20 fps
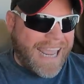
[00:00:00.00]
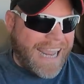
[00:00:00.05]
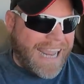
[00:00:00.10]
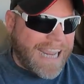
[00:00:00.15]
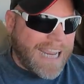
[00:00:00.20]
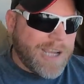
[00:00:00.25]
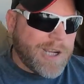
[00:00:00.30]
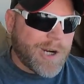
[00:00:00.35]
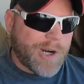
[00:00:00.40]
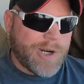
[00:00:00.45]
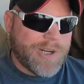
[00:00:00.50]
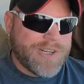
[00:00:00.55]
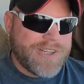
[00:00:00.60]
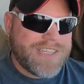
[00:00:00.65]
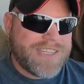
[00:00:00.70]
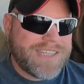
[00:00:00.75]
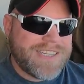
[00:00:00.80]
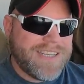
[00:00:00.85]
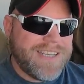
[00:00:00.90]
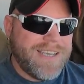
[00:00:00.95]

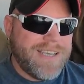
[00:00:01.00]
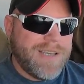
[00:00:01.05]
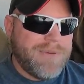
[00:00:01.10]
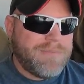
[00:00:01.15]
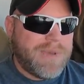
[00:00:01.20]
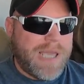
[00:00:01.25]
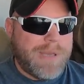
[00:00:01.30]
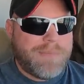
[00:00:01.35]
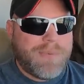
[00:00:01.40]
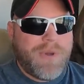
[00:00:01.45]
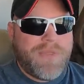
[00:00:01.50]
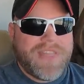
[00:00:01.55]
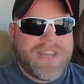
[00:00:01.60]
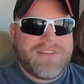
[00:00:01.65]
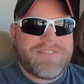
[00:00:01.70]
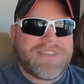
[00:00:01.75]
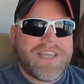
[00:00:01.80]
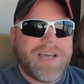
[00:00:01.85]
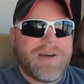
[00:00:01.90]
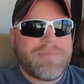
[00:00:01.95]
angers people
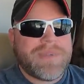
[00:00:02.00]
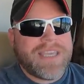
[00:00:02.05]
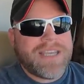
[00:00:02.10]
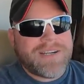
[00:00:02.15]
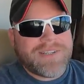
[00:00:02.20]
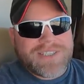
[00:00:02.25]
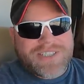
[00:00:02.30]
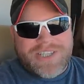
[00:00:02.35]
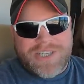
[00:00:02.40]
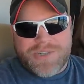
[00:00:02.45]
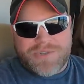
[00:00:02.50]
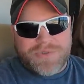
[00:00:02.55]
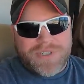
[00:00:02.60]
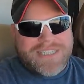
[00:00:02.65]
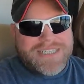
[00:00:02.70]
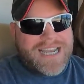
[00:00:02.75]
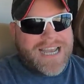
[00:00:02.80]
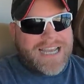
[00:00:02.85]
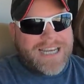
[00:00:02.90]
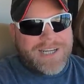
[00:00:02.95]
that have come here to just
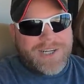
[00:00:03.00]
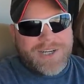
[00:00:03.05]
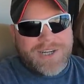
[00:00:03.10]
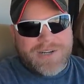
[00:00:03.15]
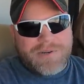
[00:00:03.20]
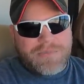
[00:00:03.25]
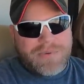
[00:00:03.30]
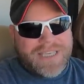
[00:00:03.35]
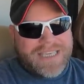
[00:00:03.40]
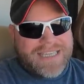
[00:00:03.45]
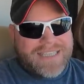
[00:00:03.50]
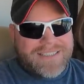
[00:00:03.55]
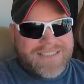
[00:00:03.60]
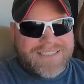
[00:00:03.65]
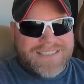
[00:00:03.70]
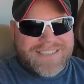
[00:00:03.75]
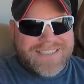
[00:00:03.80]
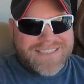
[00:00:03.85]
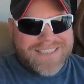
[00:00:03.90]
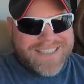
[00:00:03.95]
retire in
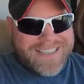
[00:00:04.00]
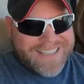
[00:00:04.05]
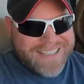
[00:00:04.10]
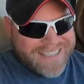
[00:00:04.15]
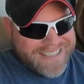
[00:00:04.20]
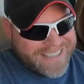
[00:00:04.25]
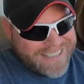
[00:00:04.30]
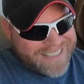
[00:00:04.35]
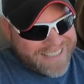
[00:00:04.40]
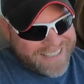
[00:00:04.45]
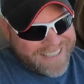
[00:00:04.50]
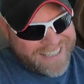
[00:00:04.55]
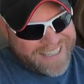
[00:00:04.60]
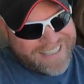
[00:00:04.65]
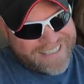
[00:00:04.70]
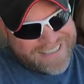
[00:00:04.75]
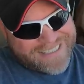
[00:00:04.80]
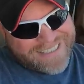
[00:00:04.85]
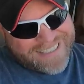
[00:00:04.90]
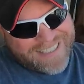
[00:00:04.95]
peace.
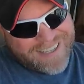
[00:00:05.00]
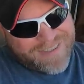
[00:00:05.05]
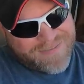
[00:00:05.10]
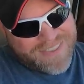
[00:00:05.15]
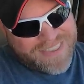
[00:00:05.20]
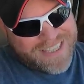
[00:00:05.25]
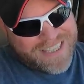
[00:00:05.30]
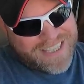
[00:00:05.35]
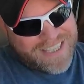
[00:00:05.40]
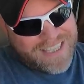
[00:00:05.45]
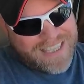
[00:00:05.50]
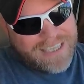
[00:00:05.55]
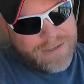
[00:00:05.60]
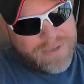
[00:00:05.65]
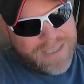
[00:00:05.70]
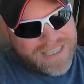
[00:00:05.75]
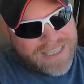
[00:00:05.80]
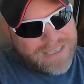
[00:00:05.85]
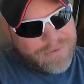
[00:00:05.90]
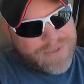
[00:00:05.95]
And
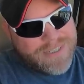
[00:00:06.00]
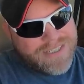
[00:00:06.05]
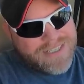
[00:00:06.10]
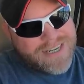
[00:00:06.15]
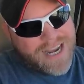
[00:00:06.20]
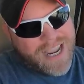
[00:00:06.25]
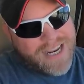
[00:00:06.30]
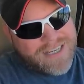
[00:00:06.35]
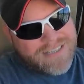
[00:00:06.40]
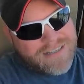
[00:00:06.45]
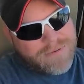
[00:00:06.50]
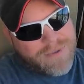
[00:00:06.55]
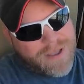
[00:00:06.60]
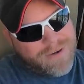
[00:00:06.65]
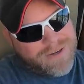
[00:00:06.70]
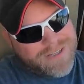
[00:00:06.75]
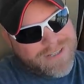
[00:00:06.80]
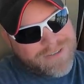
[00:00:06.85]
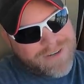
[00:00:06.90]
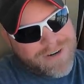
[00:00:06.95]
he was nice
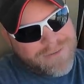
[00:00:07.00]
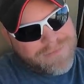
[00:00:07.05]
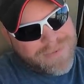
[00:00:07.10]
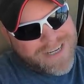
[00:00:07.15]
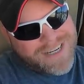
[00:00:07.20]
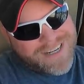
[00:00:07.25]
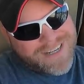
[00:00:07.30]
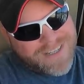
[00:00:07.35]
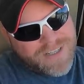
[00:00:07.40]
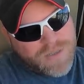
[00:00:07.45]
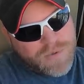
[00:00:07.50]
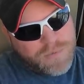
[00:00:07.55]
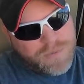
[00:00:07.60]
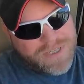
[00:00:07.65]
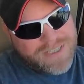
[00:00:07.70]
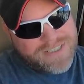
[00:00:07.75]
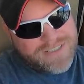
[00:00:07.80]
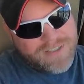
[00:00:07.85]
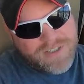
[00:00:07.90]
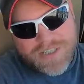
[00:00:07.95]
about his grumpiness,
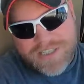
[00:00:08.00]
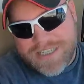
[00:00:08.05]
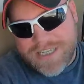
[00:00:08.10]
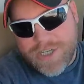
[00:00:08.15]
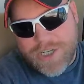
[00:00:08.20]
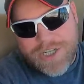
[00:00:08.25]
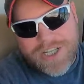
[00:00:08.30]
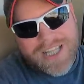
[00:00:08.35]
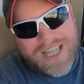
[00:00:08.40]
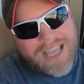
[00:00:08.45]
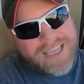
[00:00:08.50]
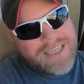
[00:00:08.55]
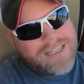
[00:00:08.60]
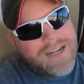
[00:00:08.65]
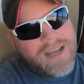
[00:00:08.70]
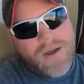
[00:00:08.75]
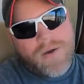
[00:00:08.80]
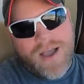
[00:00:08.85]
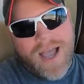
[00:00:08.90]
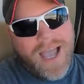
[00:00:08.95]
but still,
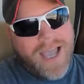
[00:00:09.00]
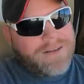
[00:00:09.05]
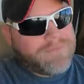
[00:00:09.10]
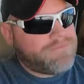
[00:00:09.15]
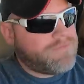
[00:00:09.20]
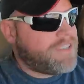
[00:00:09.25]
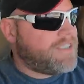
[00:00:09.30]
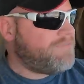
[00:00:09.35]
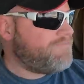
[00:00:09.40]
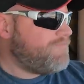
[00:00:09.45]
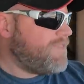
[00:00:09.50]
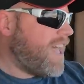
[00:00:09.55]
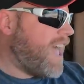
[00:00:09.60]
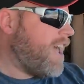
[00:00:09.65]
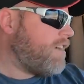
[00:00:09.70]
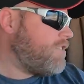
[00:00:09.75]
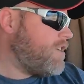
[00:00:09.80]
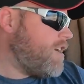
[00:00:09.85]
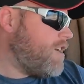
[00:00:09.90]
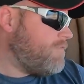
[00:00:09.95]
you know, I
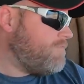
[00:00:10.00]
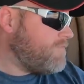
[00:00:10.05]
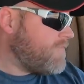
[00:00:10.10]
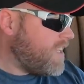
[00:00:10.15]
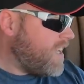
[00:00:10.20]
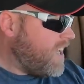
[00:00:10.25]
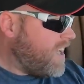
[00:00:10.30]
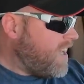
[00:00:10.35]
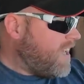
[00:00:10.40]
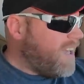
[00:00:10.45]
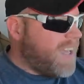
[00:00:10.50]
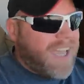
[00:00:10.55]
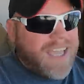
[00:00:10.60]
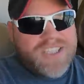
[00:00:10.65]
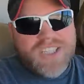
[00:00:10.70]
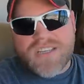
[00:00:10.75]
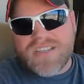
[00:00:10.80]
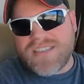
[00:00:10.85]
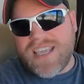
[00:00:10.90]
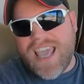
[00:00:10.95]
don't know.
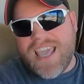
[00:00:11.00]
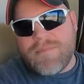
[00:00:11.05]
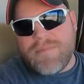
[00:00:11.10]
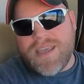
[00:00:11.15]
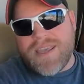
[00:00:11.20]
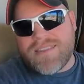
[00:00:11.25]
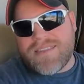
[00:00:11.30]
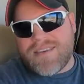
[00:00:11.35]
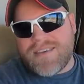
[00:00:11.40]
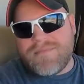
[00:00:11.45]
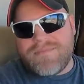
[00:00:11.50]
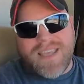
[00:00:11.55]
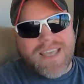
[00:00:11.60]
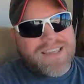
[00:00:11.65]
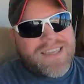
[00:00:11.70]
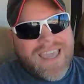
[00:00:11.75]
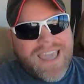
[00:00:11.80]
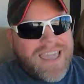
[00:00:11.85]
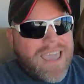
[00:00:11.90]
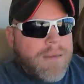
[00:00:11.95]
It just gave me
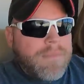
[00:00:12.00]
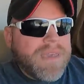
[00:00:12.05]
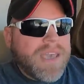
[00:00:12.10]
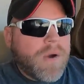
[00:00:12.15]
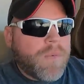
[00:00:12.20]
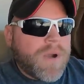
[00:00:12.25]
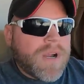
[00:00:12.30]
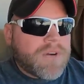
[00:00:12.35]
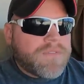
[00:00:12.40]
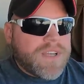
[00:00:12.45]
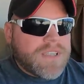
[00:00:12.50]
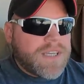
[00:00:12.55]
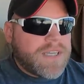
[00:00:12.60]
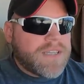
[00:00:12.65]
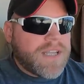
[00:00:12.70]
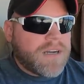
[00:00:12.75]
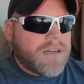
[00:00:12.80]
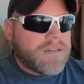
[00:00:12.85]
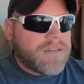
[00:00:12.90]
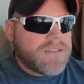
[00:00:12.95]
it gave me a weird
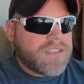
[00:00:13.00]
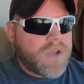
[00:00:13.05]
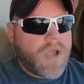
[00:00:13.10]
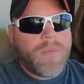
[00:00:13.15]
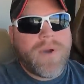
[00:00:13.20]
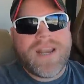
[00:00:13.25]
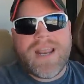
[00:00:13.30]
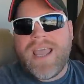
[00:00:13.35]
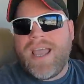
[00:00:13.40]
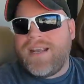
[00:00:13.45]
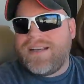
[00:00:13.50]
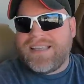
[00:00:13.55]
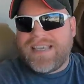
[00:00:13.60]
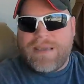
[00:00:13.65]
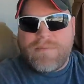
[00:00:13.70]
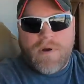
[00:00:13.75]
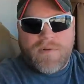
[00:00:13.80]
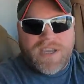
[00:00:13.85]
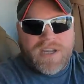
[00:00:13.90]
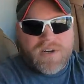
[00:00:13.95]
feeling there, so I went ahead
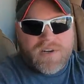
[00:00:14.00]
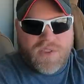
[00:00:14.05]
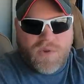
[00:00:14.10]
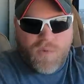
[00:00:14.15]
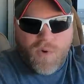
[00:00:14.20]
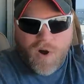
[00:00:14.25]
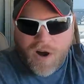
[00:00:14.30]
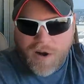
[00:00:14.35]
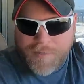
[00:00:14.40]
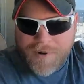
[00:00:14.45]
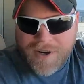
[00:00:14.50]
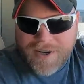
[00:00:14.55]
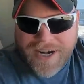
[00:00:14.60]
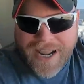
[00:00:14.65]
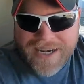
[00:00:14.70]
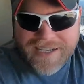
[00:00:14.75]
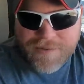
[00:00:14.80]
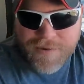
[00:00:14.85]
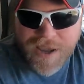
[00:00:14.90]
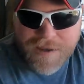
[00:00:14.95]
and came over here to the
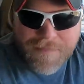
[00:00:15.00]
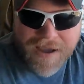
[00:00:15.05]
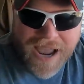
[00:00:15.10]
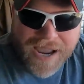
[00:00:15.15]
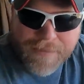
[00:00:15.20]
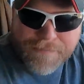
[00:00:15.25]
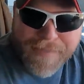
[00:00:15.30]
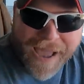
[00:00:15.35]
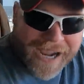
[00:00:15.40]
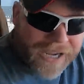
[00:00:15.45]
Walmart anyway, my